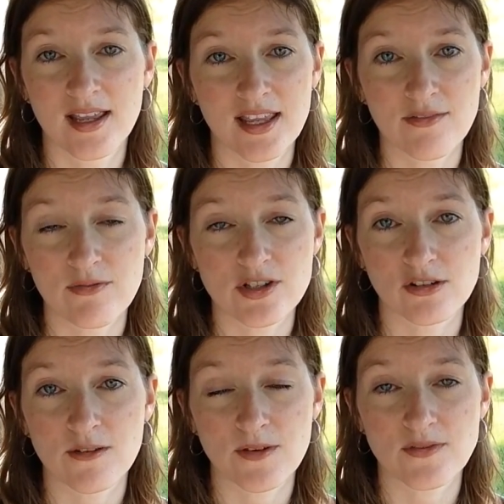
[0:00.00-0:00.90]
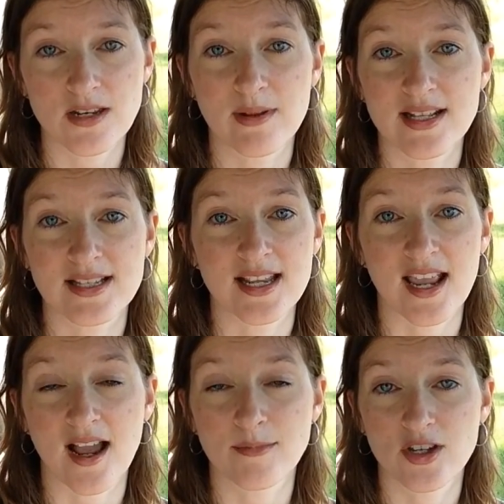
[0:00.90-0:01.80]
even if it's only 15 minutes a day,
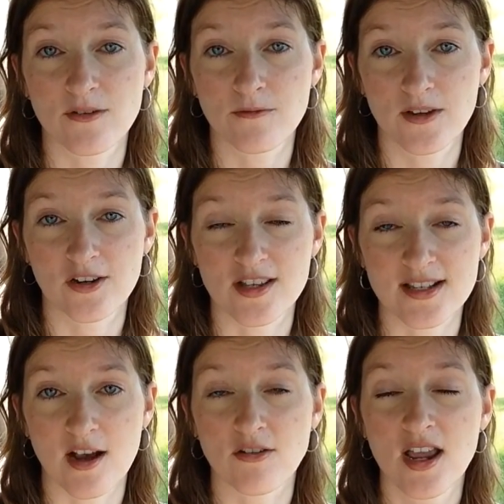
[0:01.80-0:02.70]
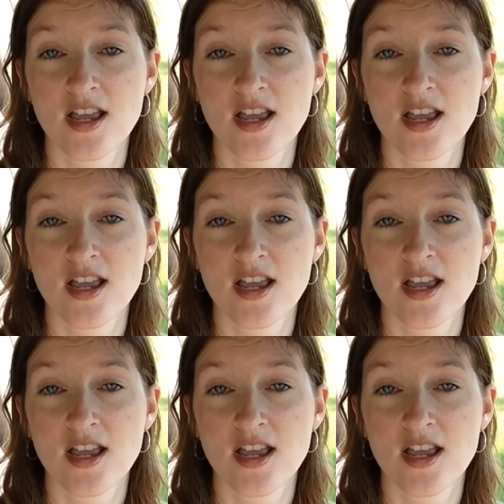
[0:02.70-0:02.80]
I'm going to figure this out.